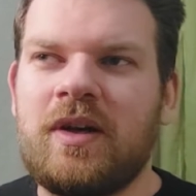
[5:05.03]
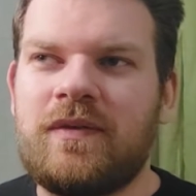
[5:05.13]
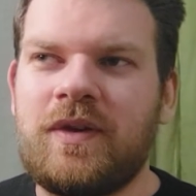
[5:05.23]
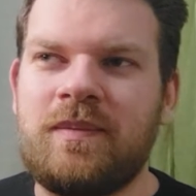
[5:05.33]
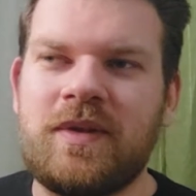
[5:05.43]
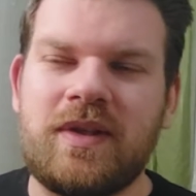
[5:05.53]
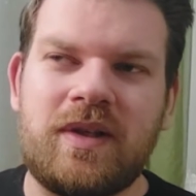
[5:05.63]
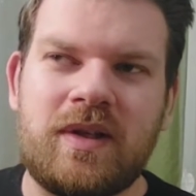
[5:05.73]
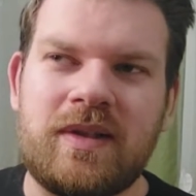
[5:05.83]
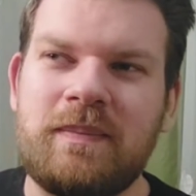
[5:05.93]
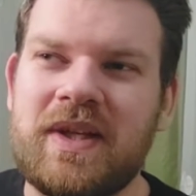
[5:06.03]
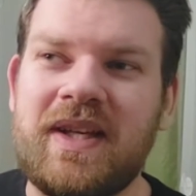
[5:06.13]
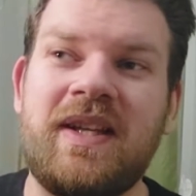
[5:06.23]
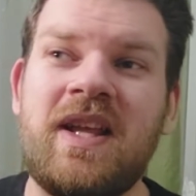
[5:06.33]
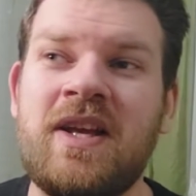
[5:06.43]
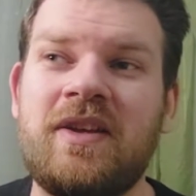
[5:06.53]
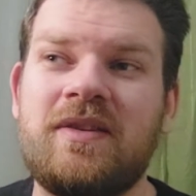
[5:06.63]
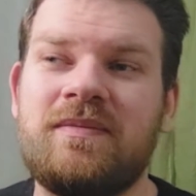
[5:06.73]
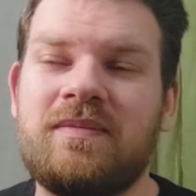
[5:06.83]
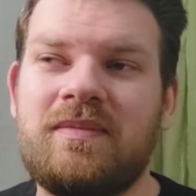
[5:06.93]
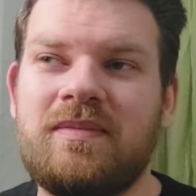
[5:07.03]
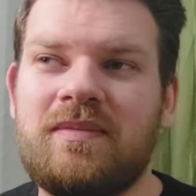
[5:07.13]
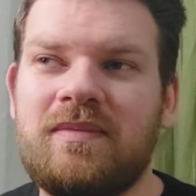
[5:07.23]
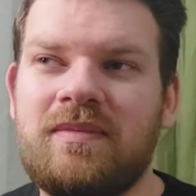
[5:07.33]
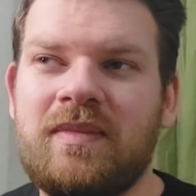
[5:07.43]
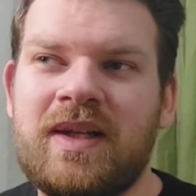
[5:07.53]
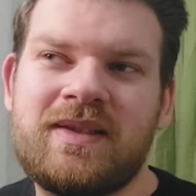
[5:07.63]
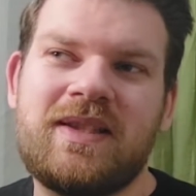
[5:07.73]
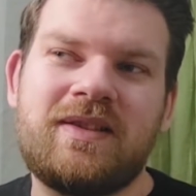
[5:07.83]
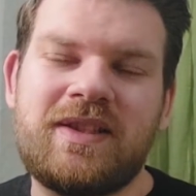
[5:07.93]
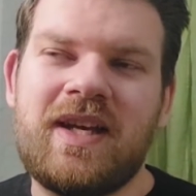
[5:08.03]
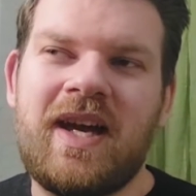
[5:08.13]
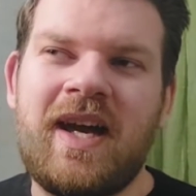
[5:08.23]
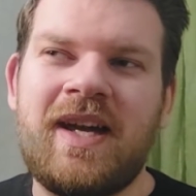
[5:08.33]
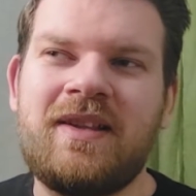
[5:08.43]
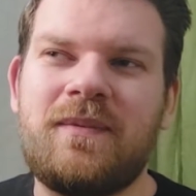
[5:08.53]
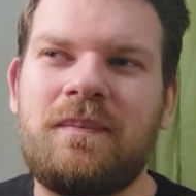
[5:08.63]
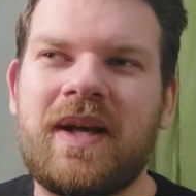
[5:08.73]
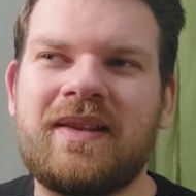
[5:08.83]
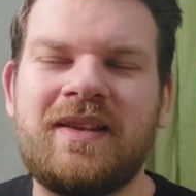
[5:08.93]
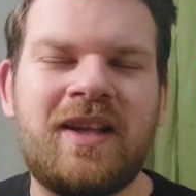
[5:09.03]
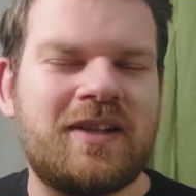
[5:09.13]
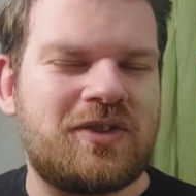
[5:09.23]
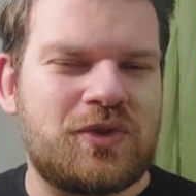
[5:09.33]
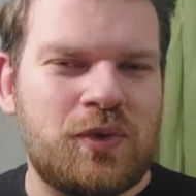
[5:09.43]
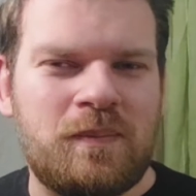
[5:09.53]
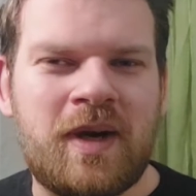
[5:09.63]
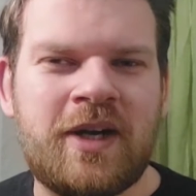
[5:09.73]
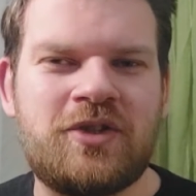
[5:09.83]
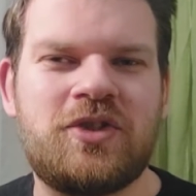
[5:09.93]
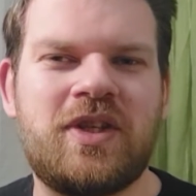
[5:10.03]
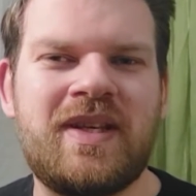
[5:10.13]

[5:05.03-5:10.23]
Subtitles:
from the beginning until the end, but not too much.